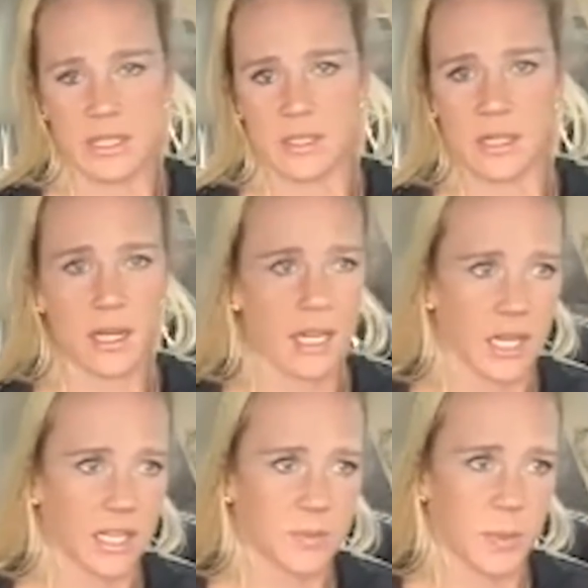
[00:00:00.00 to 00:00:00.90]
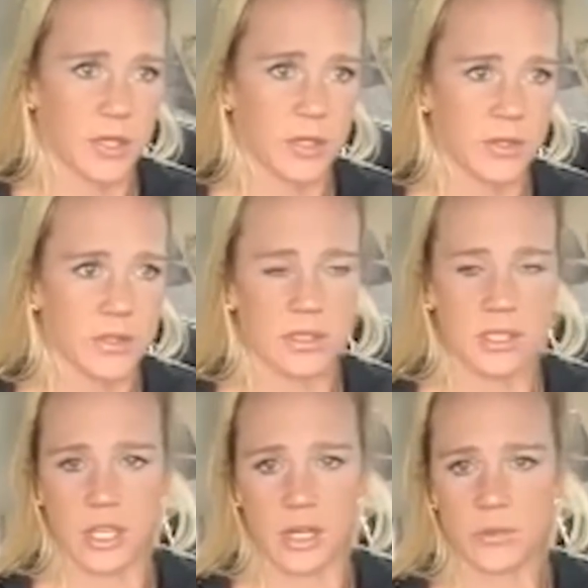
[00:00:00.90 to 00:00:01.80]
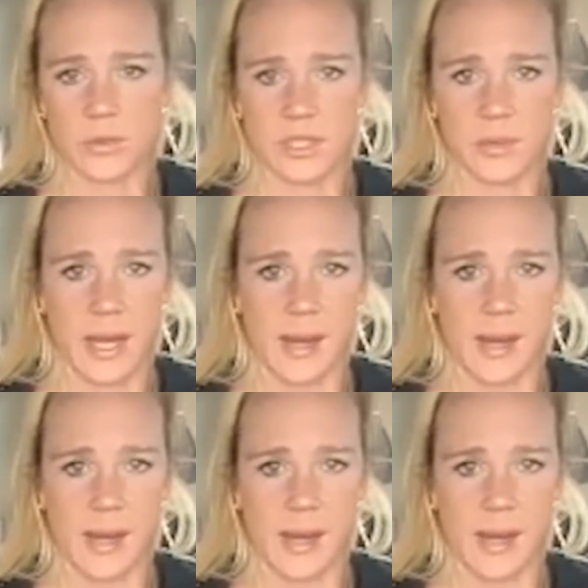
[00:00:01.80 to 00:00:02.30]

going to start getting exposed. You know, we'll see what